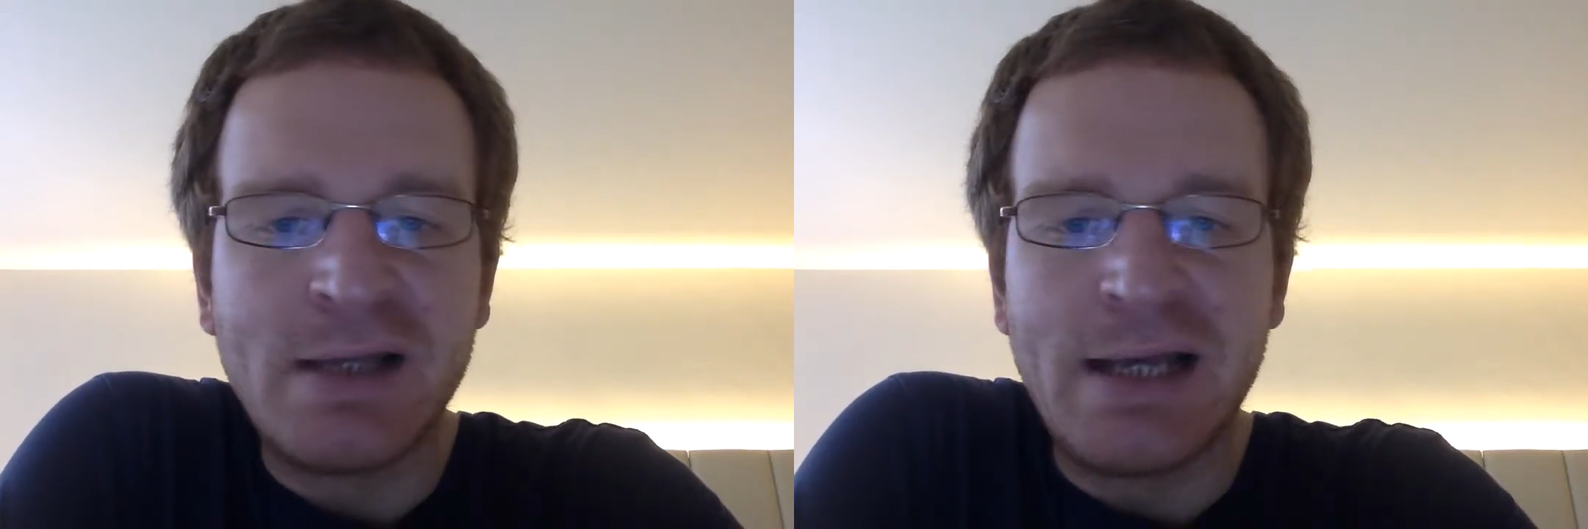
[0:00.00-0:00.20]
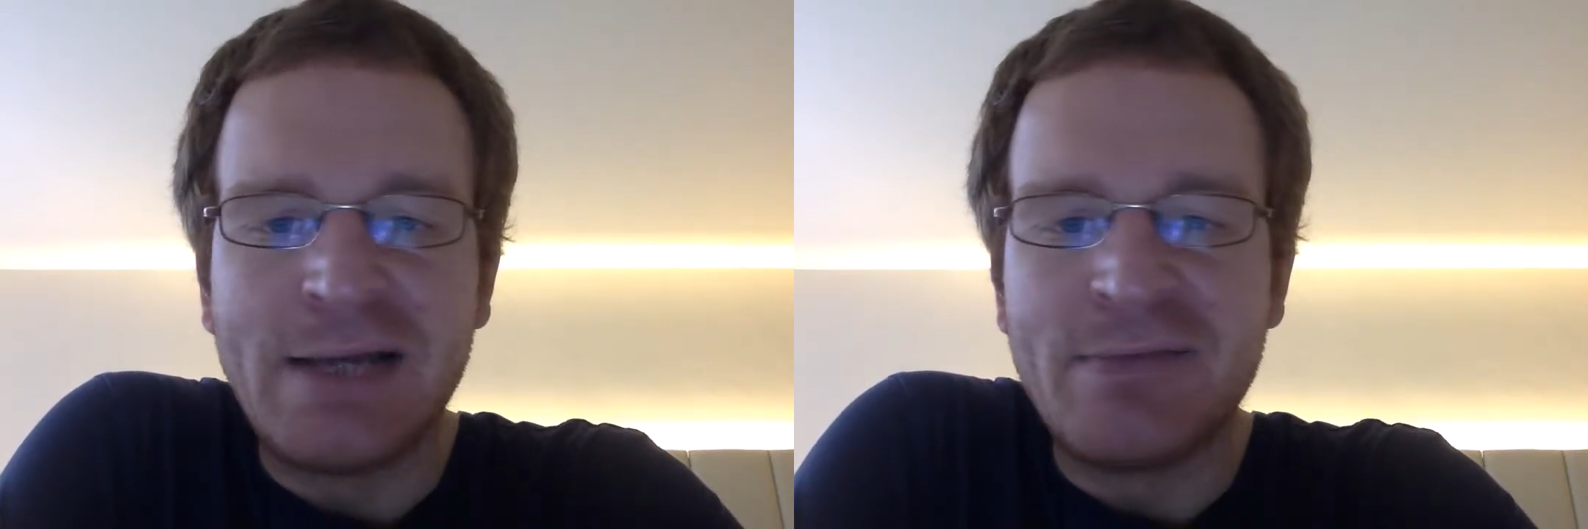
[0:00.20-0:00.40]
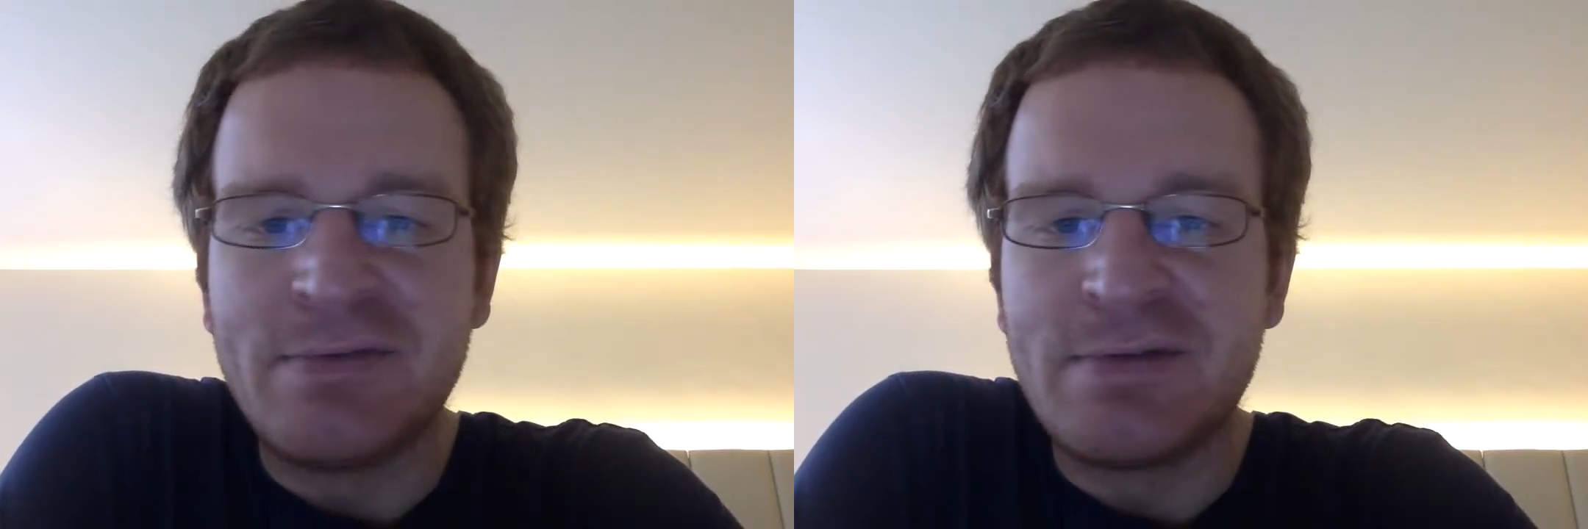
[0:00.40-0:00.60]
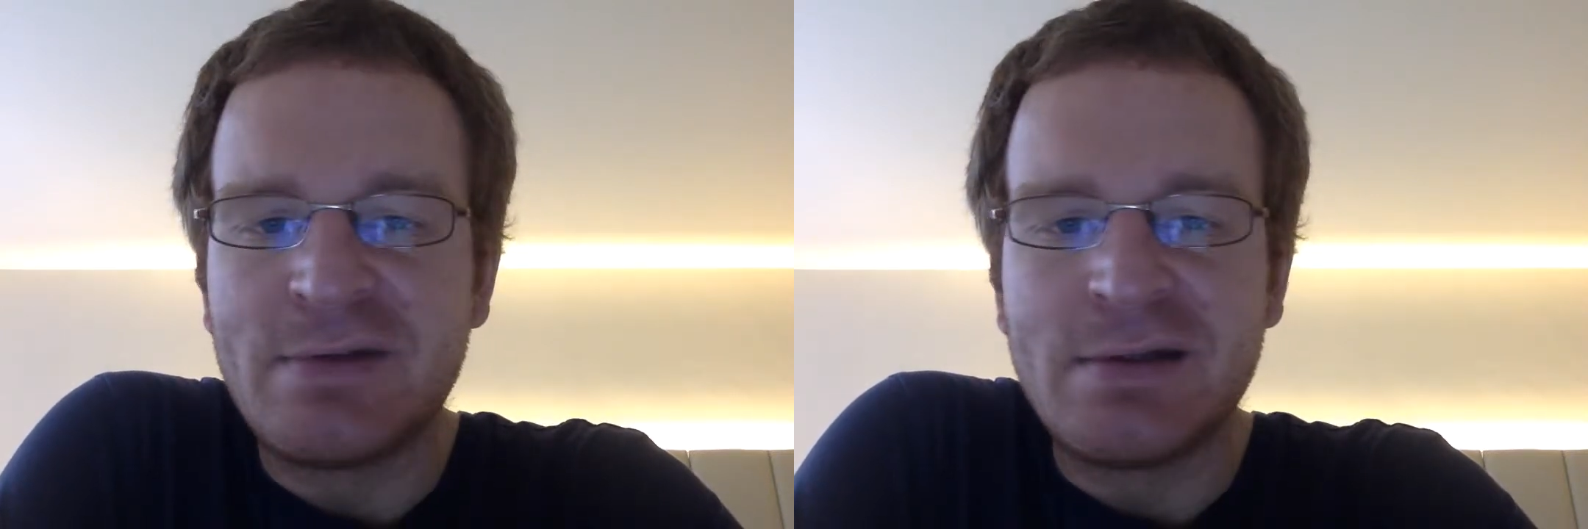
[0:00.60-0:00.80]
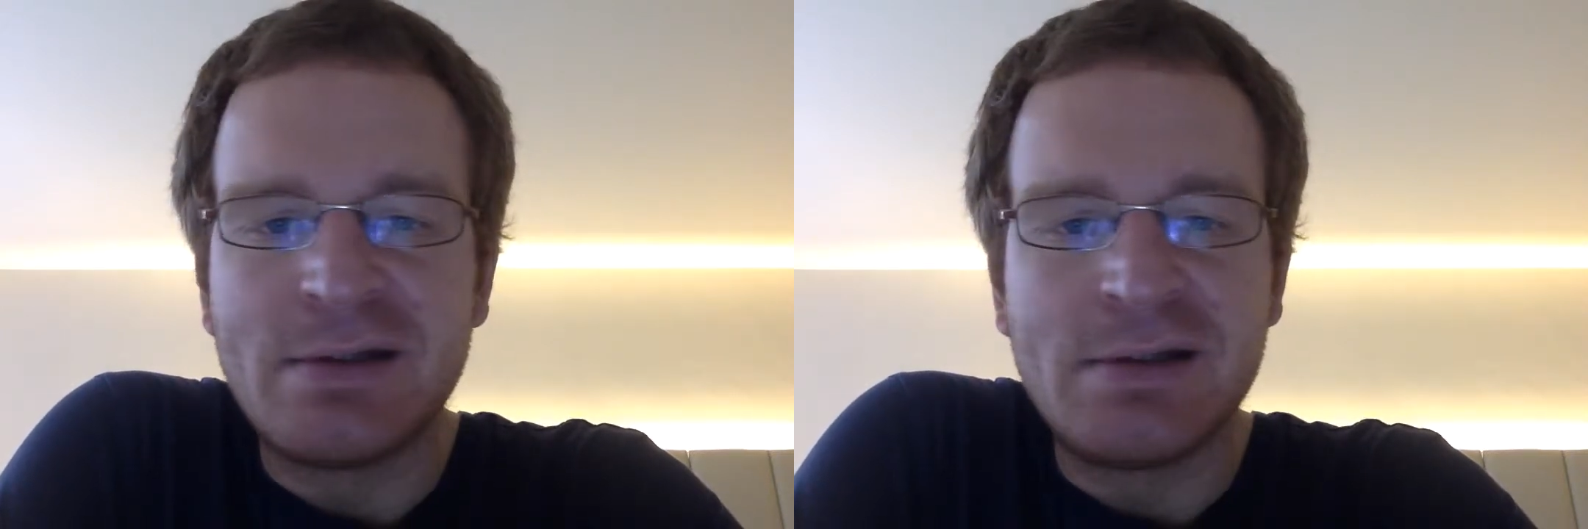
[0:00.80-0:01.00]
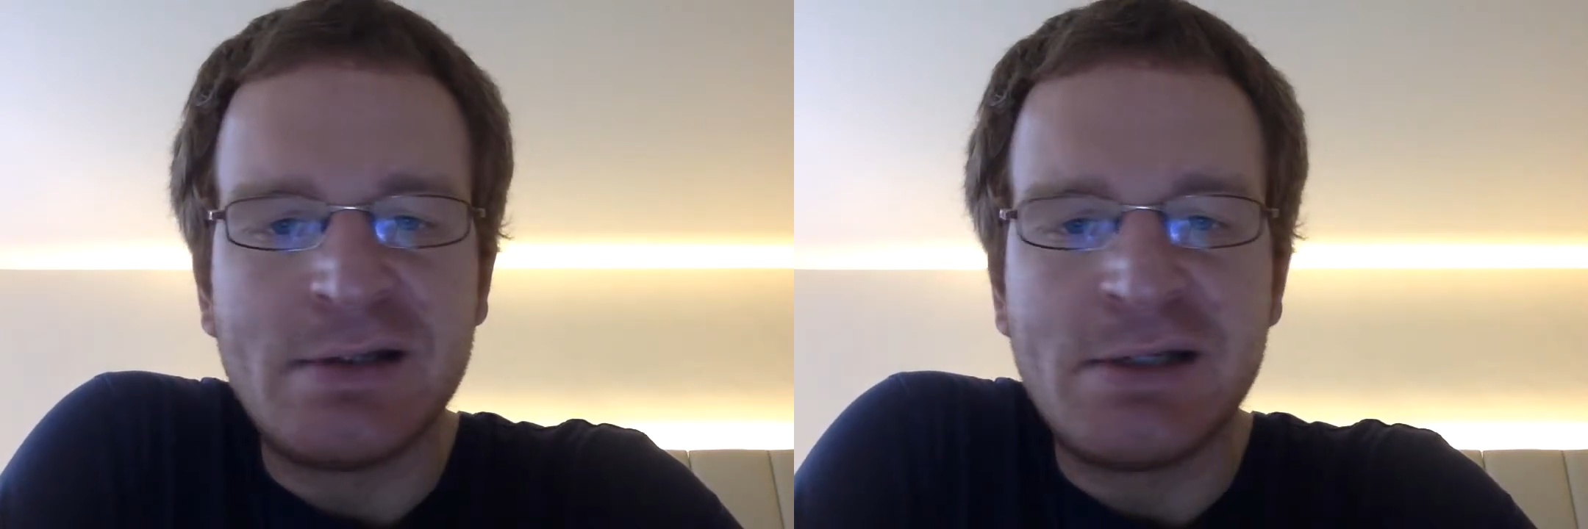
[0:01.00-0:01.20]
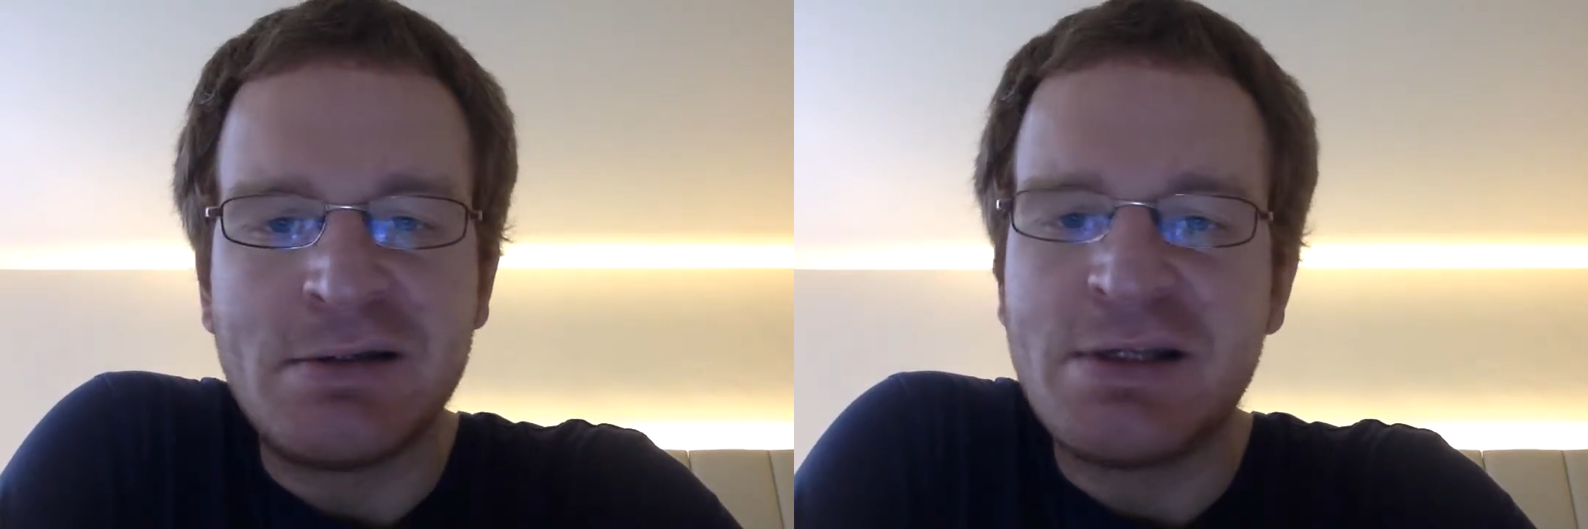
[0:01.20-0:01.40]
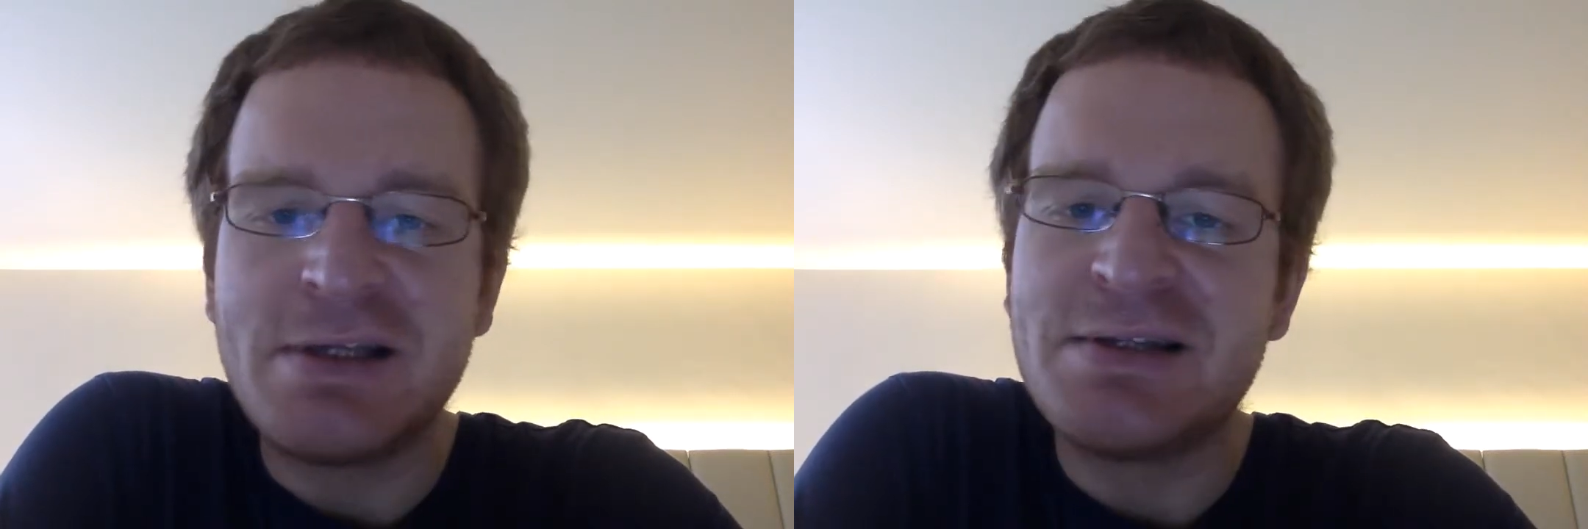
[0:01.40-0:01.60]
And
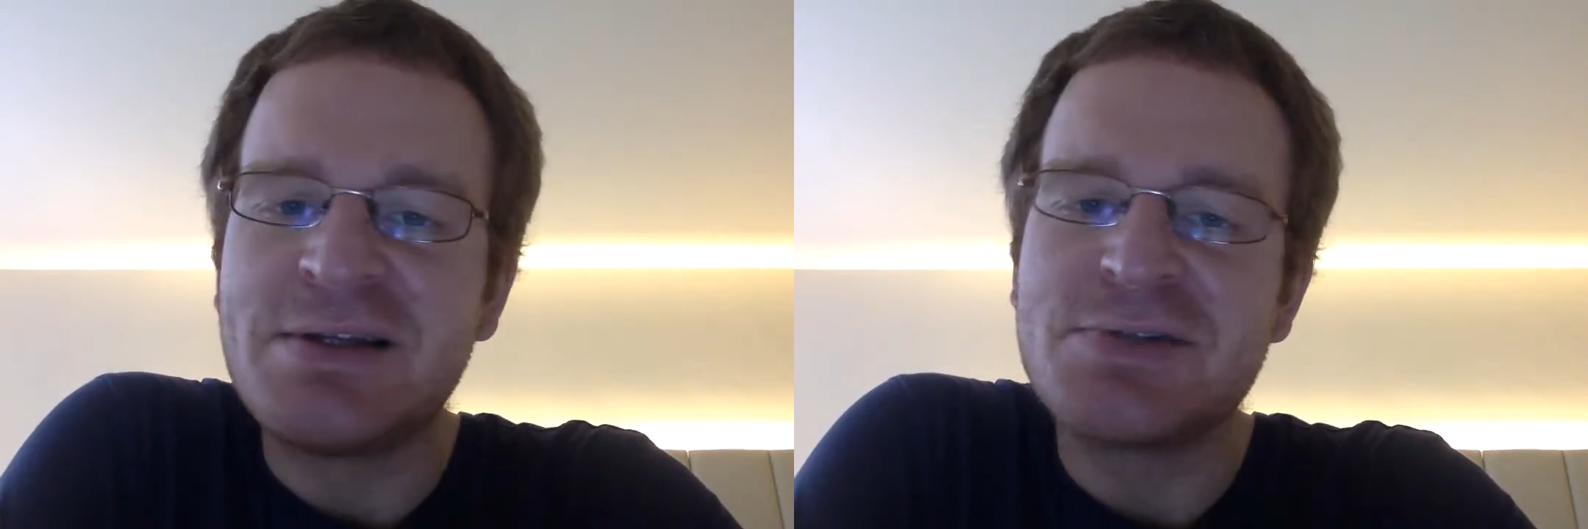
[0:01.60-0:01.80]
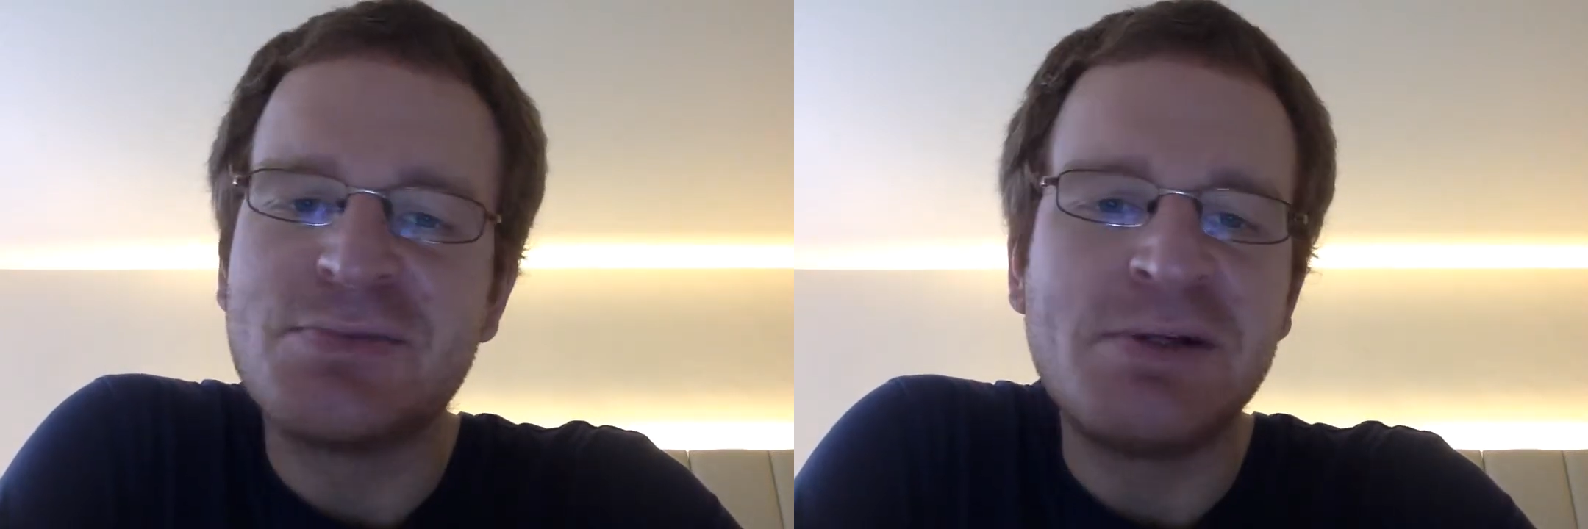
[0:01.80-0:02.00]
it doesn't